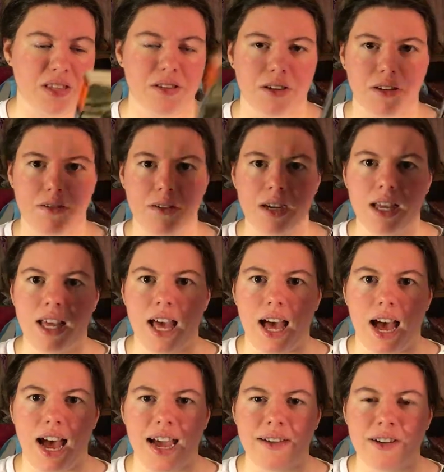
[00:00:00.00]
So
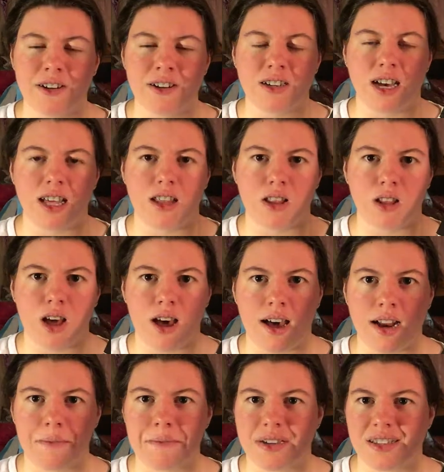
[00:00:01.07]
I heard a
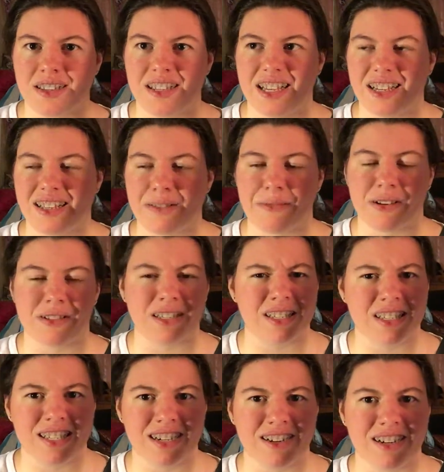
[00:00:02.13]
lot of mixed things about this
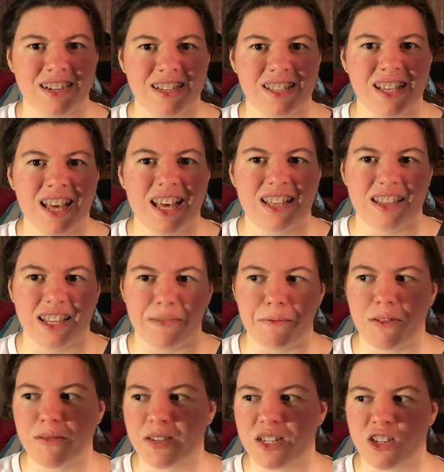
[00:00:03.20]
series. The
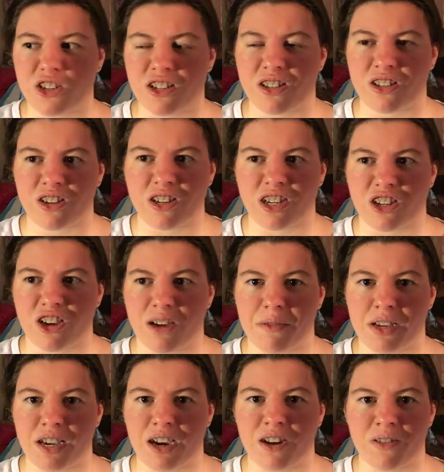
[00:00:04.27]
movies just started
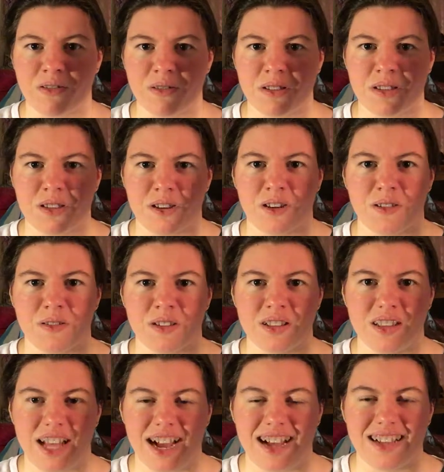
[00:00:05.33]
coming out, so
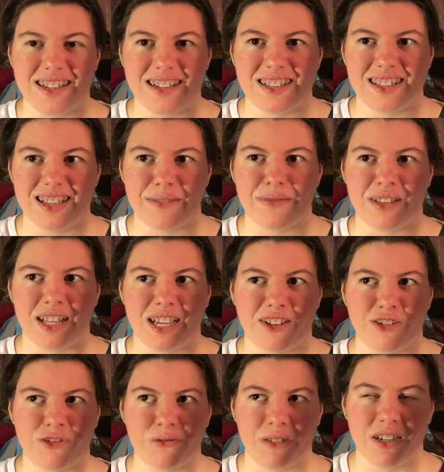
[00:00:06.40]
that is definitely
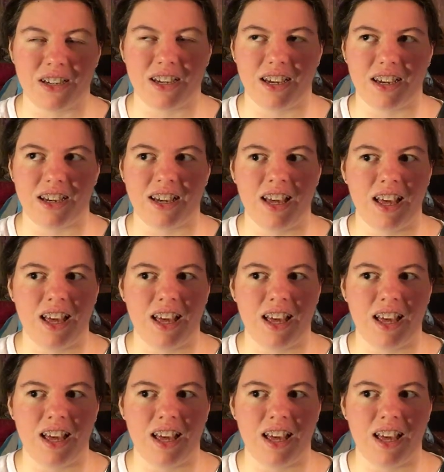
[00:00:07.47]
intriguing.